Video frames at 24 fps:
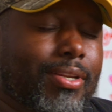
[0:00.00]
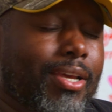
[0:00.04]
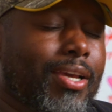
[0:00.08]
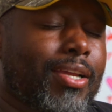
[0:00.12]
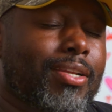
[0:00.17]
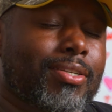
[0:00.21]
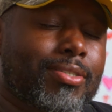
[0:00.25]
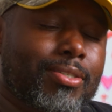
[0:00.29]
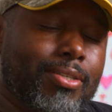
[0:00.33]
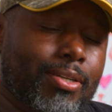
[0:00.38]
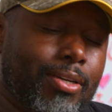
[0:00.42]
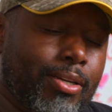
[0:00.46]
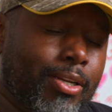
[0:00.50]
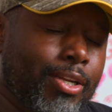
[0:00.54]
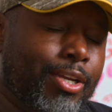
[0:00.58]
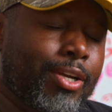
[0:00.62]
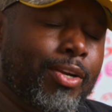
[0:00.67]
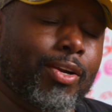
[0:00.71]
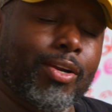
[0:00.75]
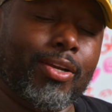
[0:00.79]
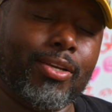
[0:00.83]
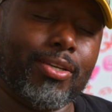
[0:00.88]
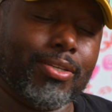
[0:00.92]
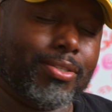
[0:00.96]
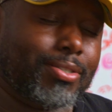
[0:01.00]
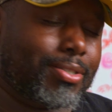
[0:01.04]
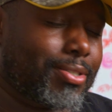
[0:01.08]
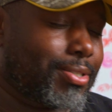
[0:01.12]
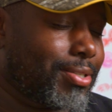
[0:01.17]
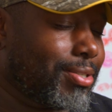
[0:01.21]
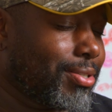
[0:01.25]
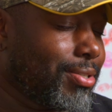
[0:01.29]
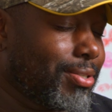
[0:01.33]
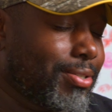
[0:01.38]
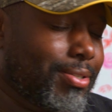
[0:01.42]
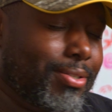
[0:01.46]
That is hilarious.
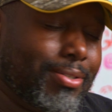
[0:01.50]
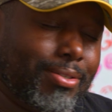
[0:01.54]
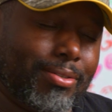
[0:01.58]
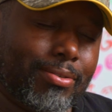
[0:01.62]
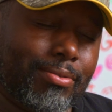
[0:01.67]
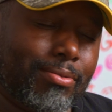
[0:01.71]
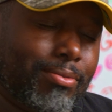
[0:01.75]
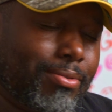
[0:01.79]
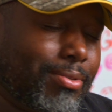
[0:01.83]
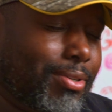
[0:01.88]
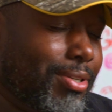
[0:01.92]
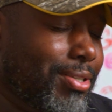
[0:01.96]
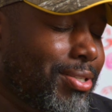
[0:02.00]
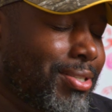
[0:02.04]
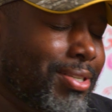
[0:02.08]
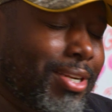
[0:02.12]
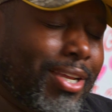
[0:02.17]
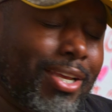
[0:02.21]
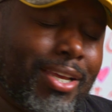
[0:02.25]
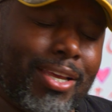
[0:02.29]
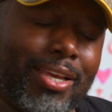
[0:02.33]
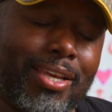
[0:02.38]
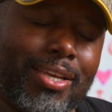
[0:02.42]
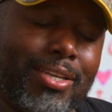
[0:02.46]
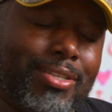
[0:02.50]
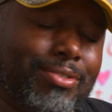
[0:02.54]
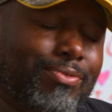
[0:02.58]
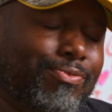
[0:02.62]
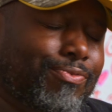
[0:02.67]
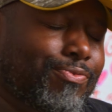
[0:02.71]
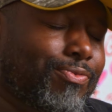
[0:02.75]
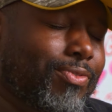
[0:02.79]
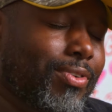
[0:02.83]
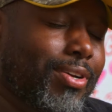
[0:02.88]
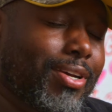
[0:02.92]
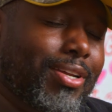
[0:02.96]
He told me
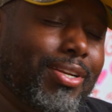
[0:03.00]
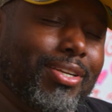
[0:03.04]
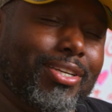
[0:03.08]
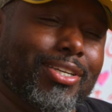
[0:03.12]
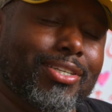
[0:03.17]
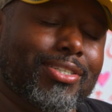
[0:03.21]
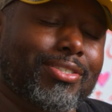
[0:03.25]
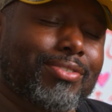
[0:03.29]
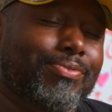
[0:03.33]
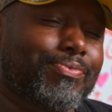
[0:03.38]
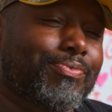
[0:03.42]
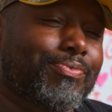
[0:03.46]
straight like that.